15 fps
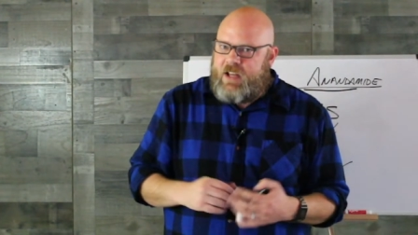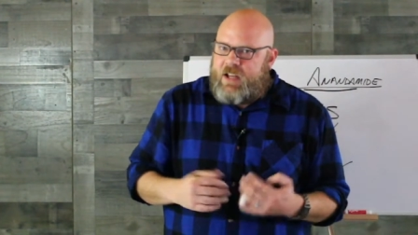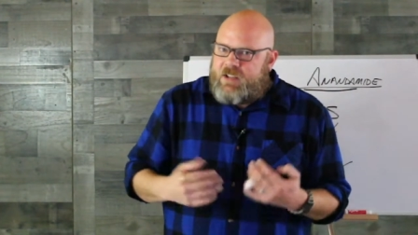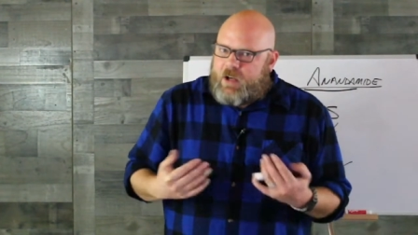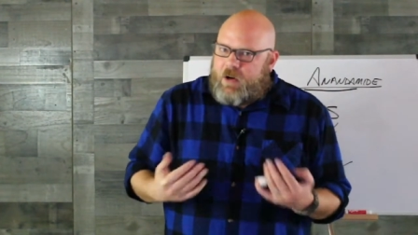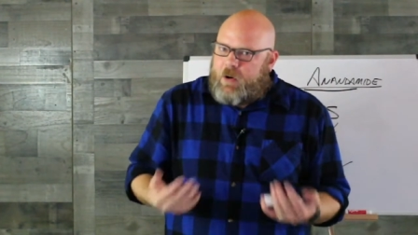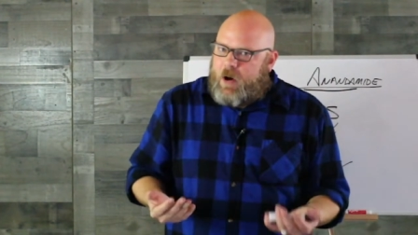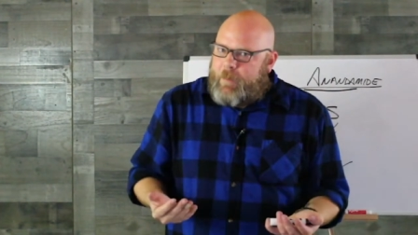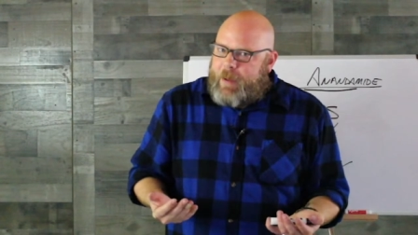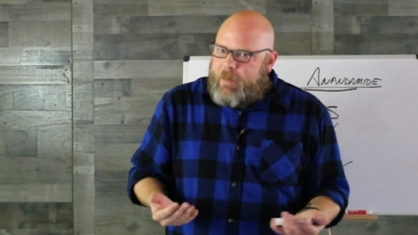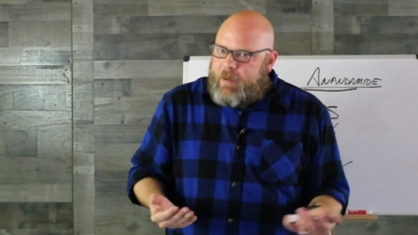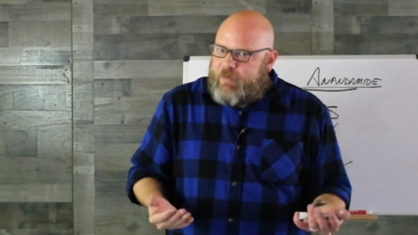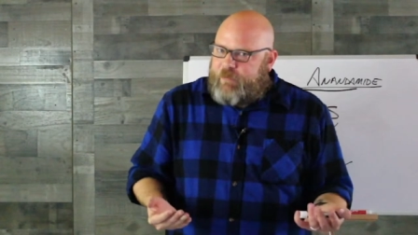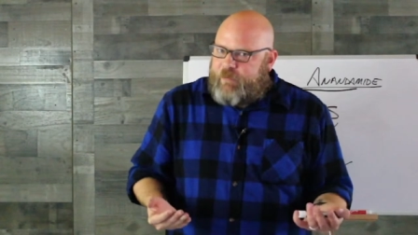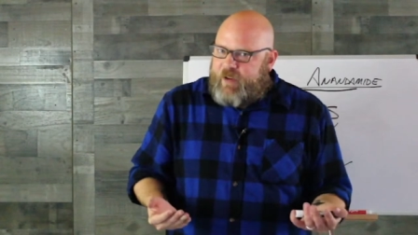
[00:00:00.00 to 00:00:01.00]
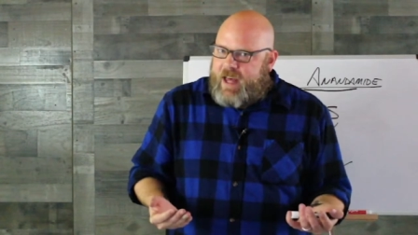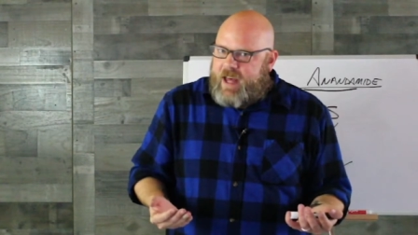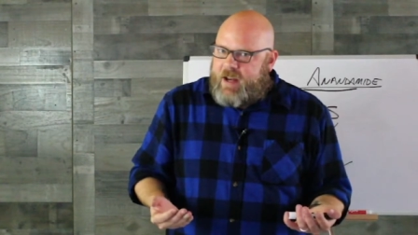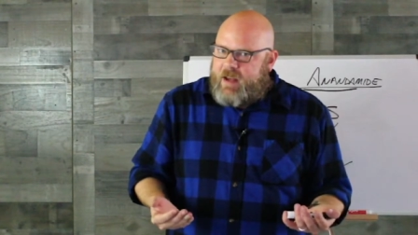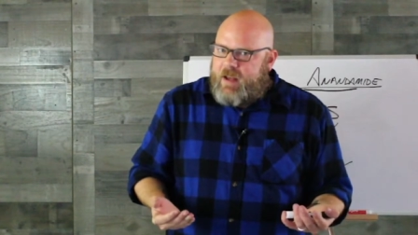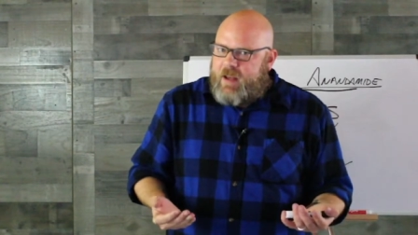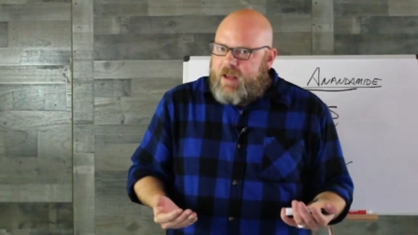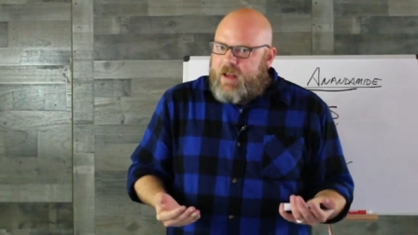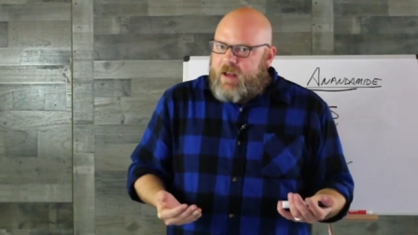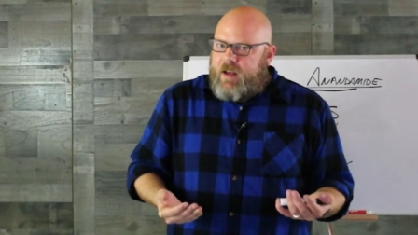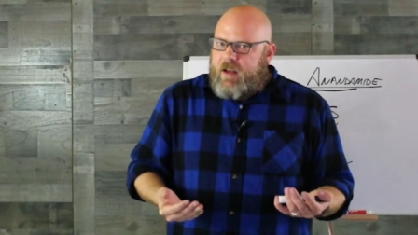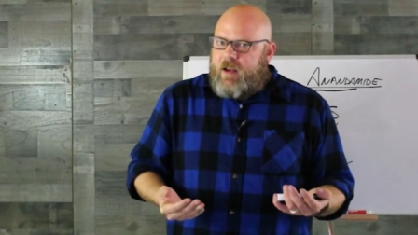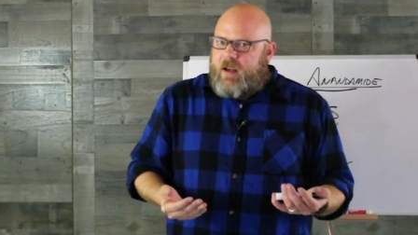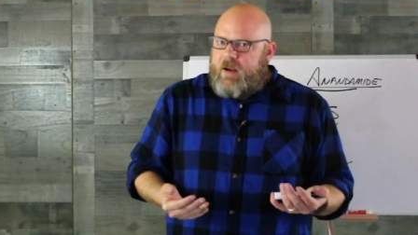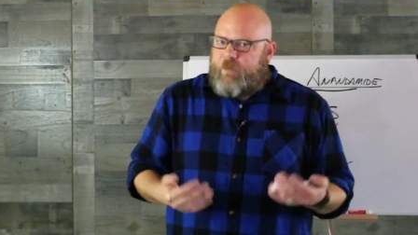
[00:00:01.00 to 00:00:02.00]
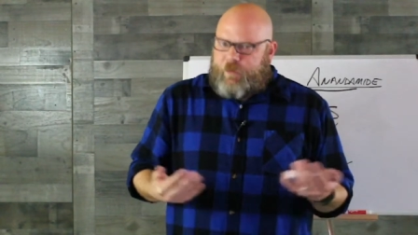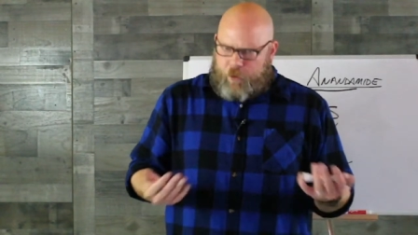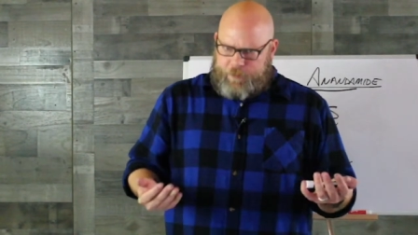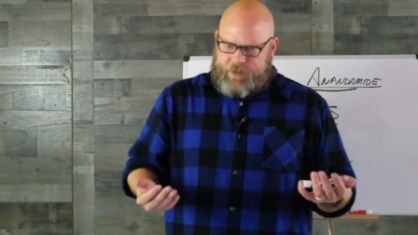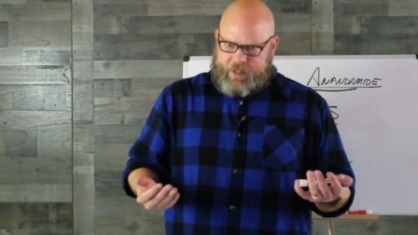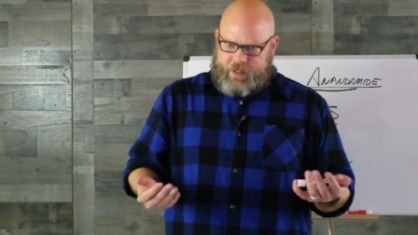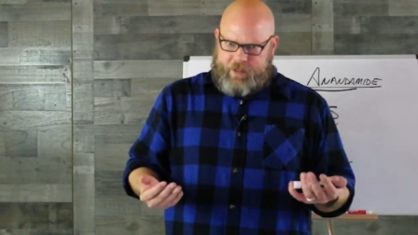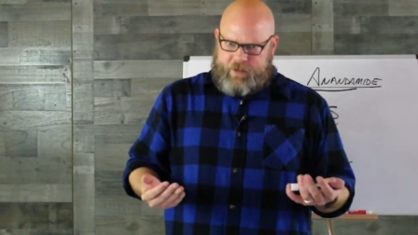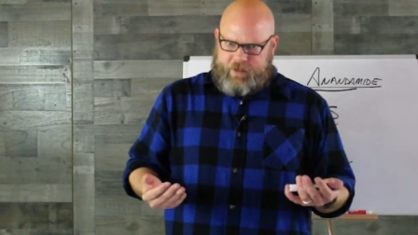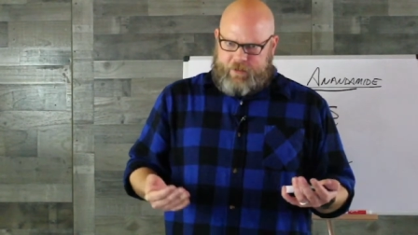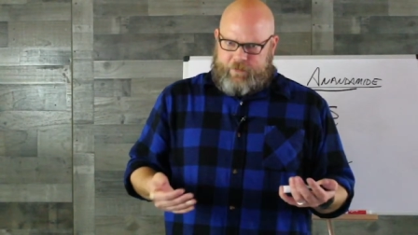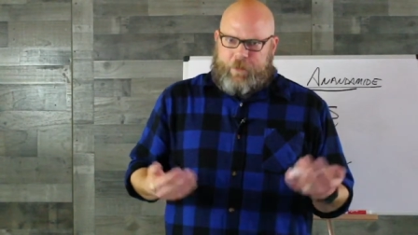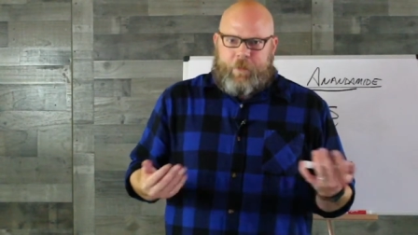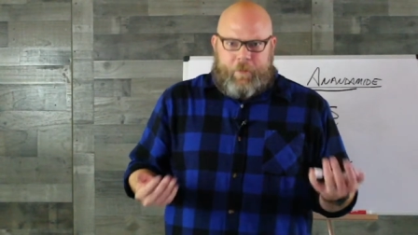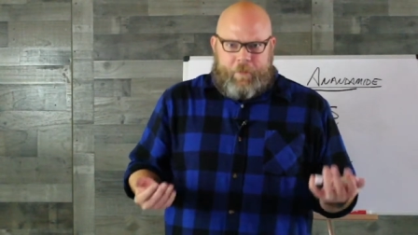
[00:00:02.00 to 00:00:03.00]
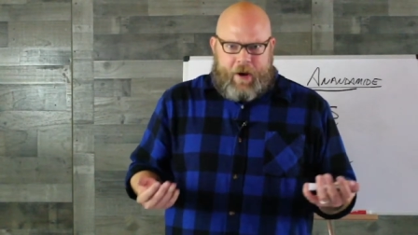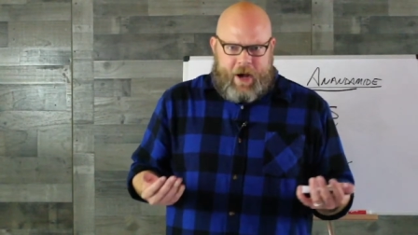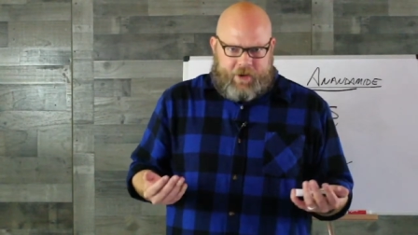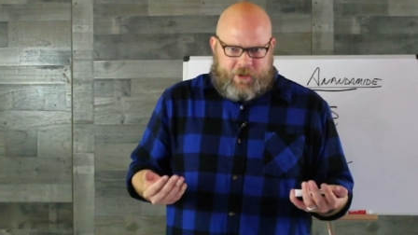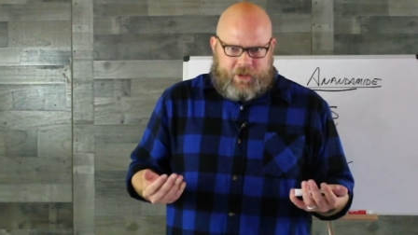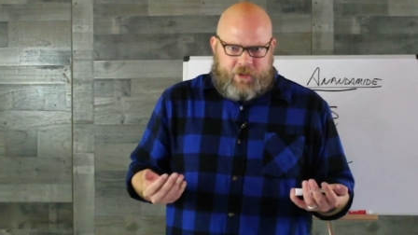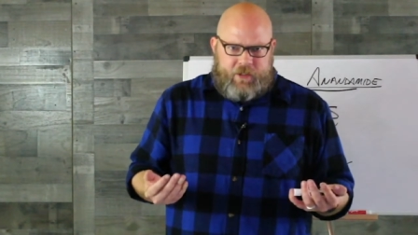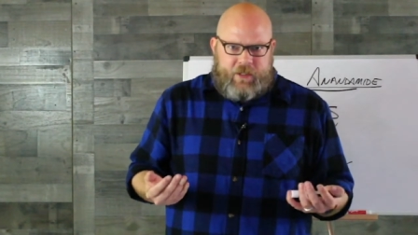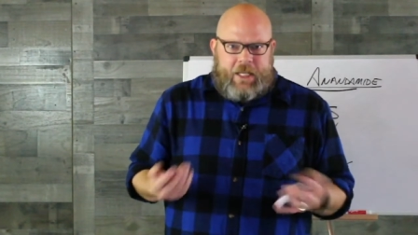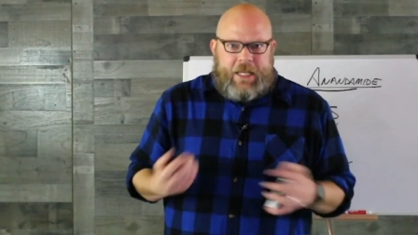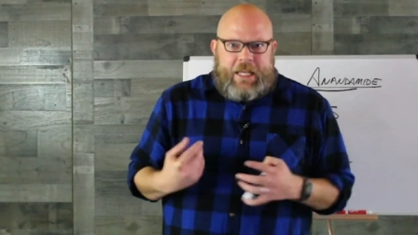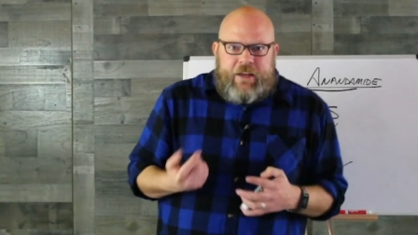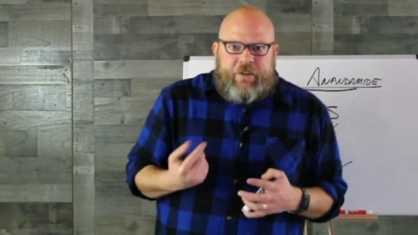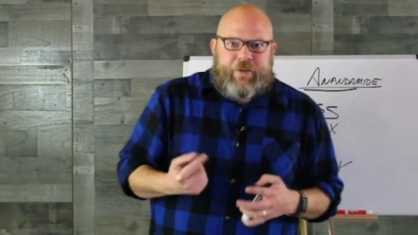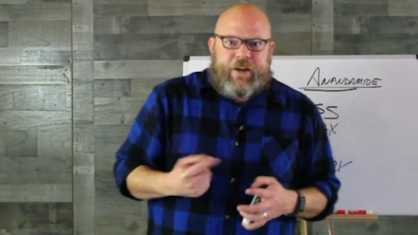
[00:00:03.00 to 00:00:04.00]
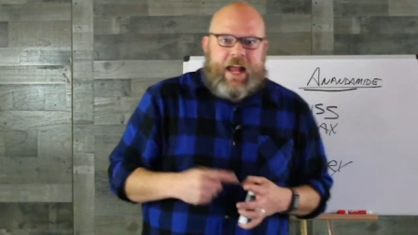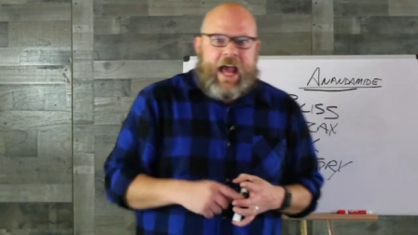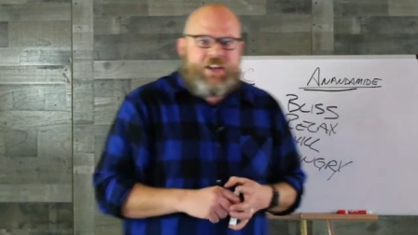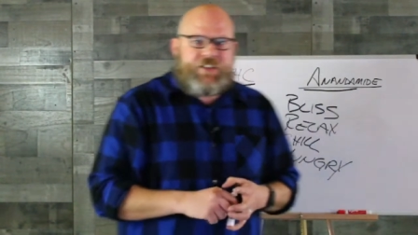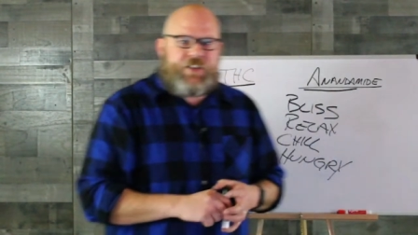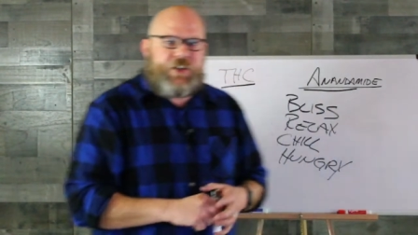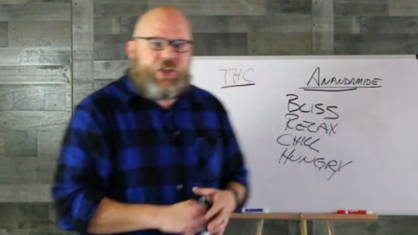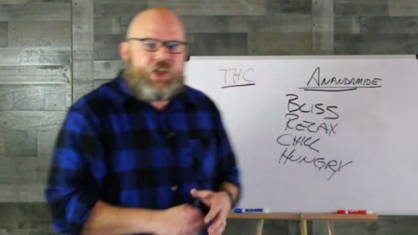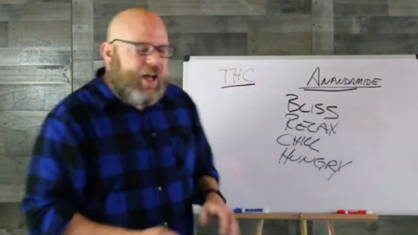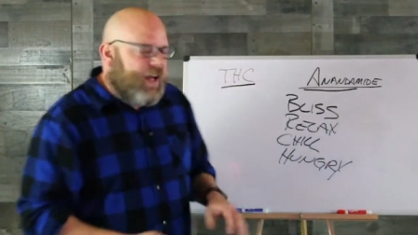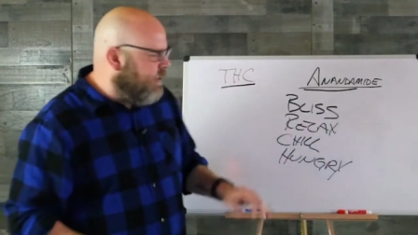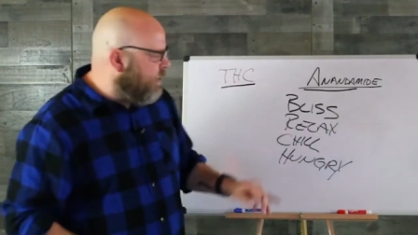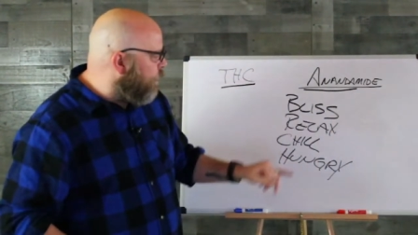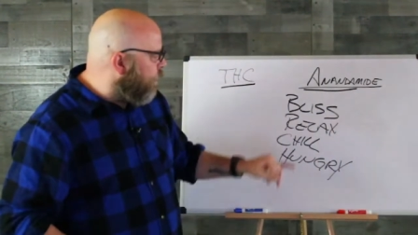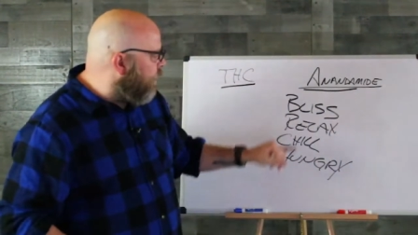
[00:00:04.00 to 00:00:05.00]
So a baby fed formula from a bottle even has the chance to